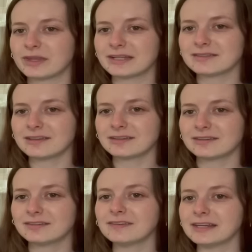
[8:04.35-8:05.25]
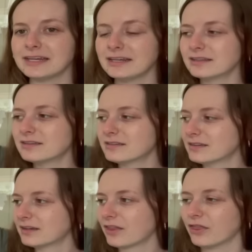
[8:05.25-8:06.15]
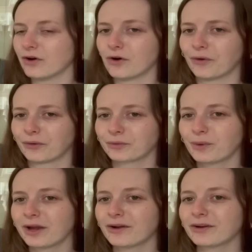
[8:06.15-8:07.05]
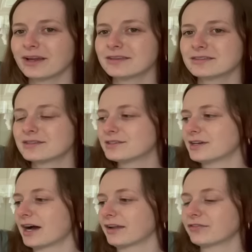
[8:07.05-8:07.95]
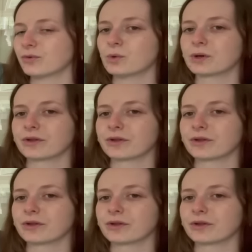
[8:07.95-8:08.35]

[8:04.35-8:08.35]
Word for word: that says seeds. The hardware is to die for.